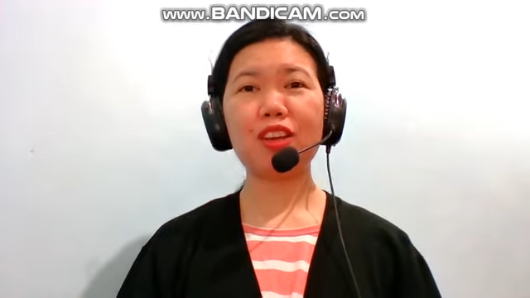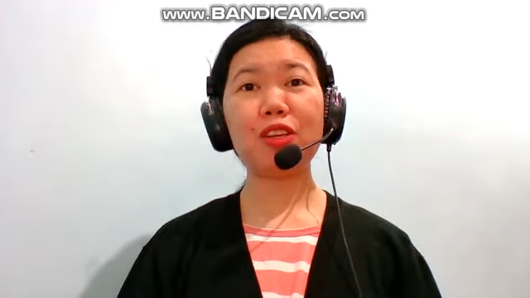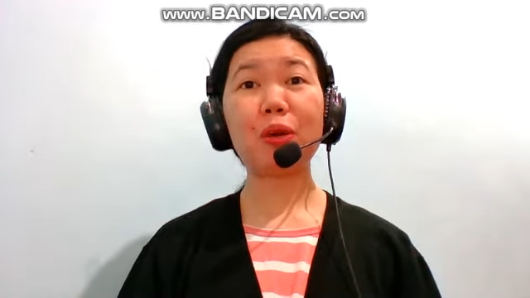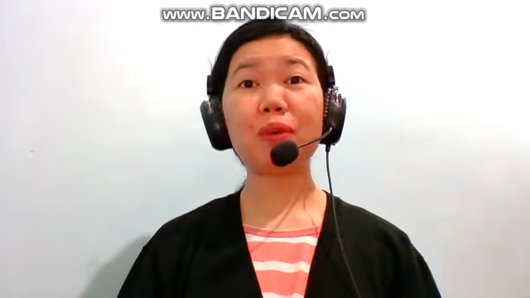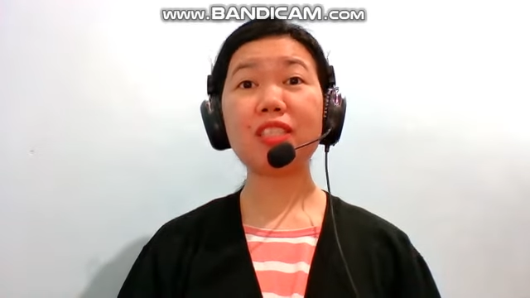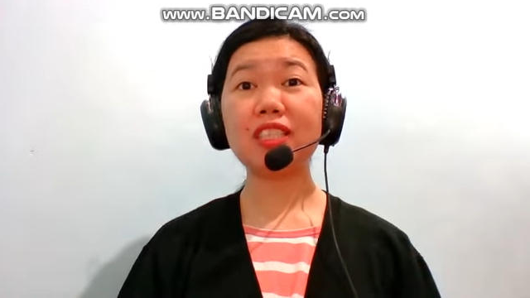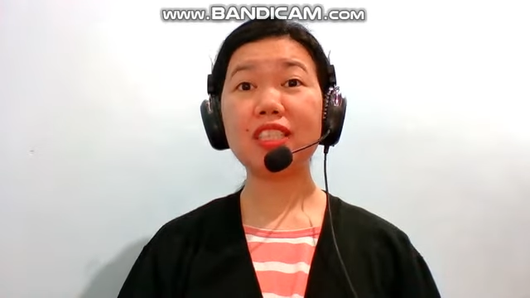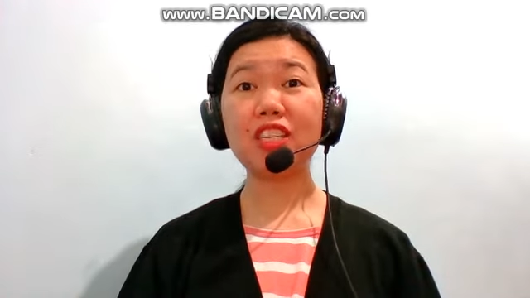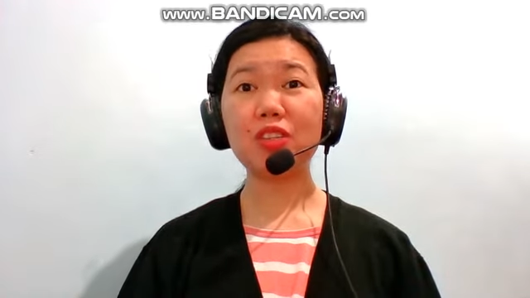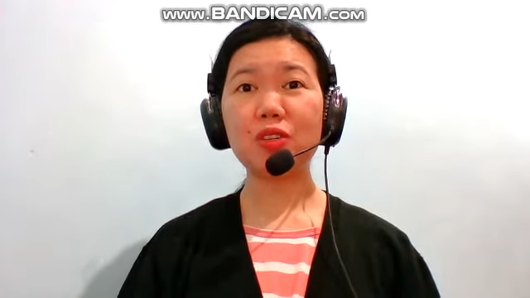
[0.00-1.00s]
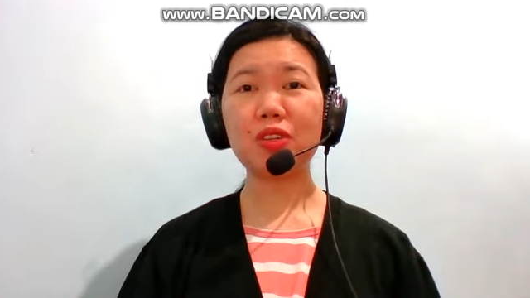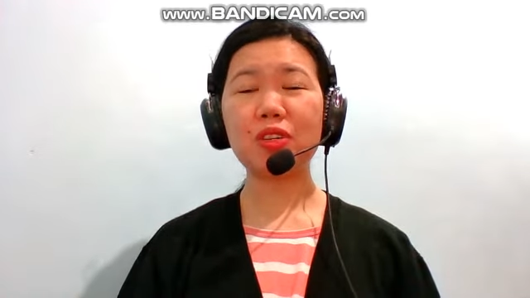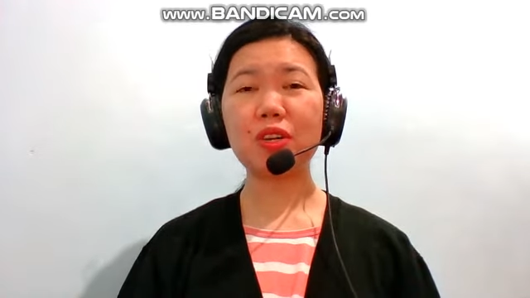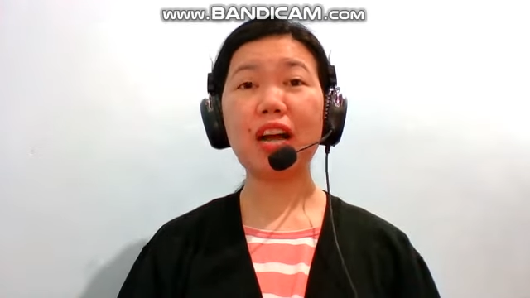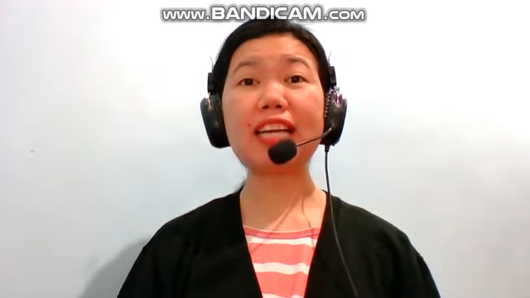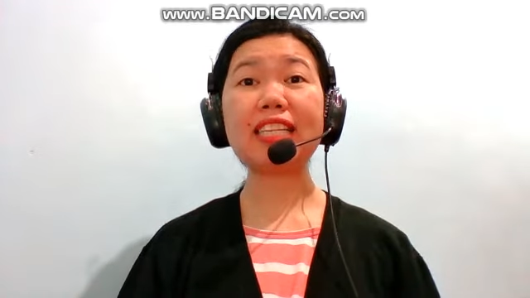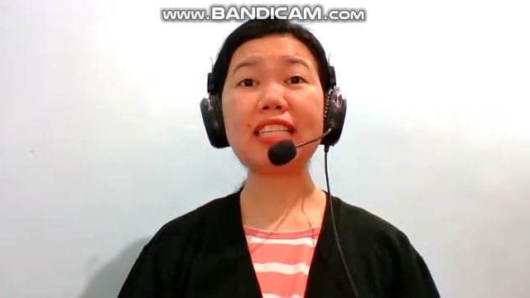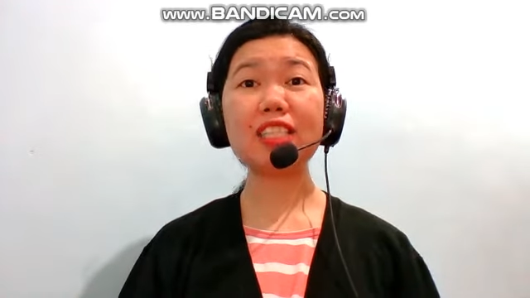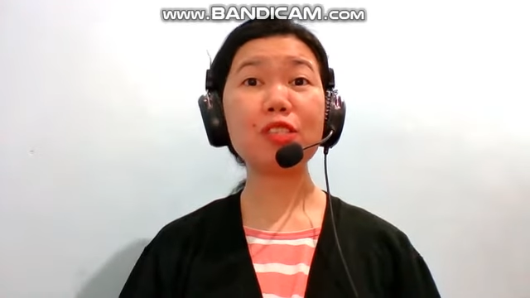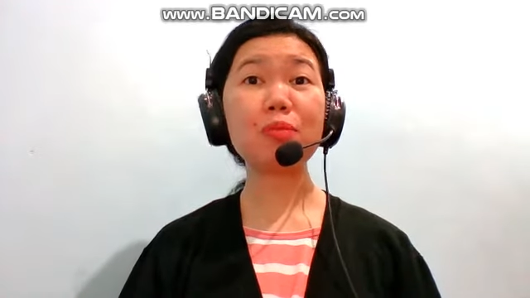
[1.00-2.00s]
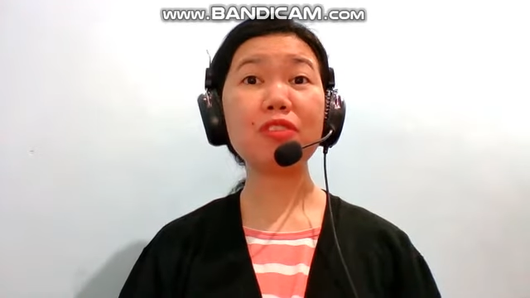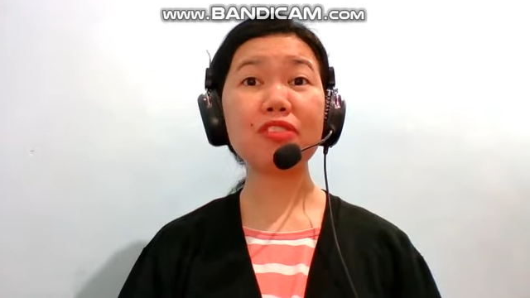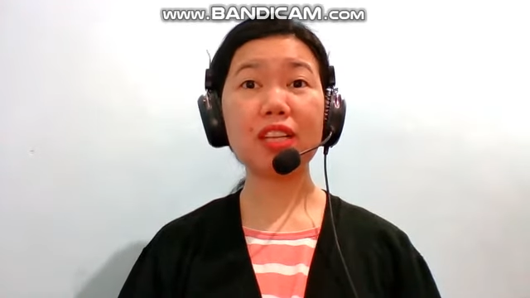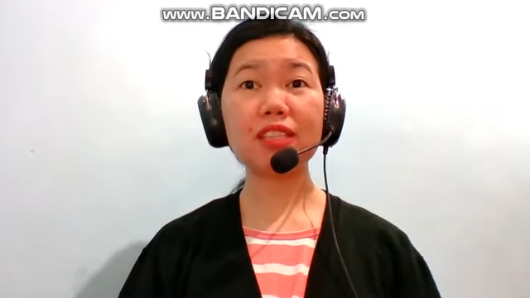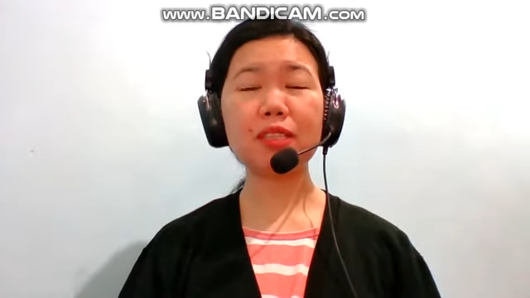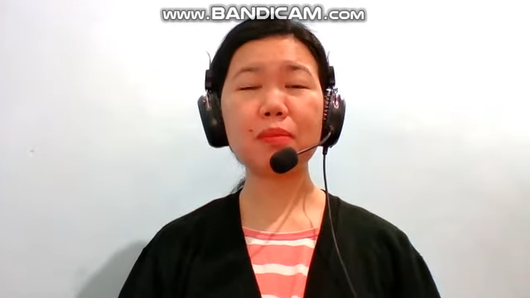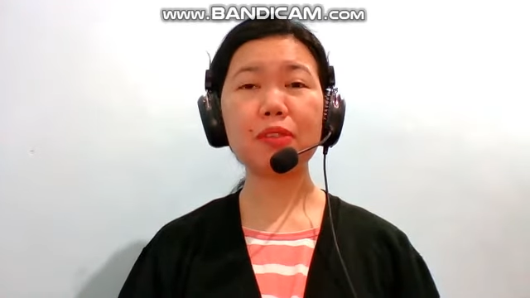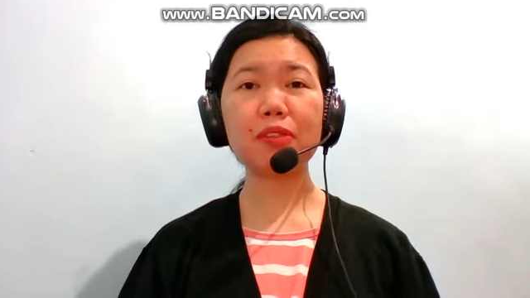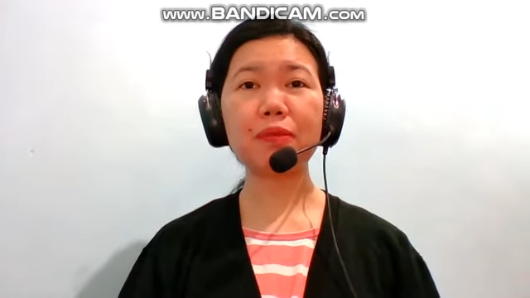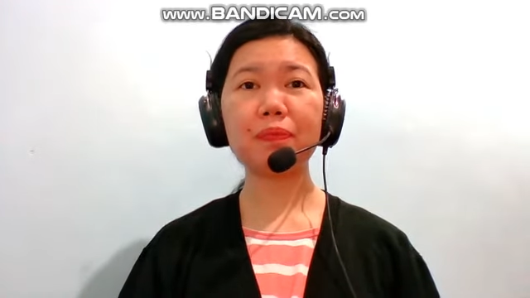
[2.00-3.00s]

You know, as a teacher, I need to be flexible